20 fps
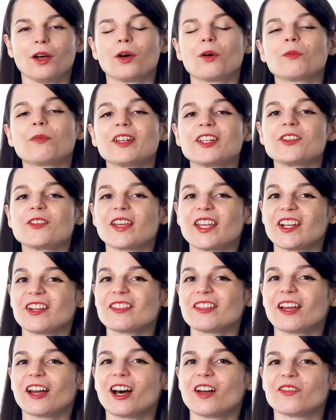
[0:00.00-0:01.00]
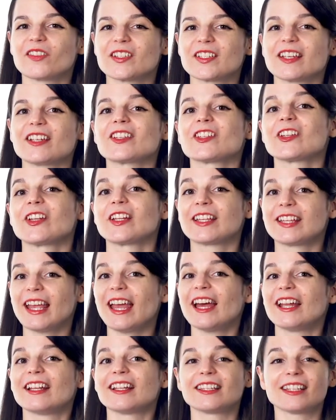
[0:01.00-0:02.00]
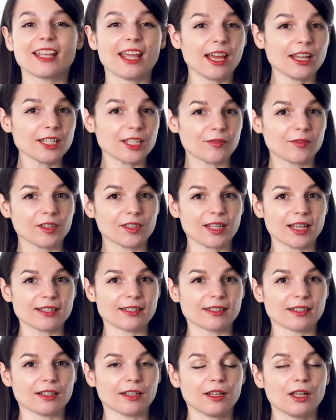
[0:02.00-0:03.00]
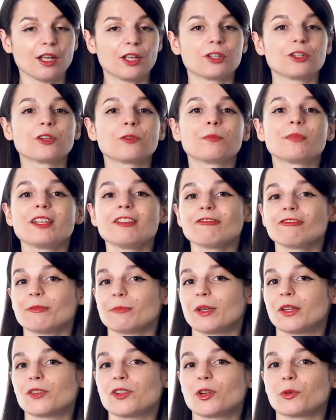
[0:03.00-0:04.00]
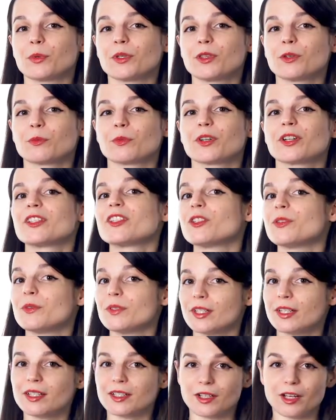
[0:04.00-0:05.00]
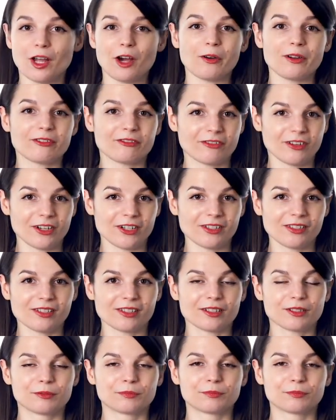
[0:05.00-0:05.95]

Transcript: When you hear the conversation again at the end of the lesson, you'll be familiar with the words you didn't know at first.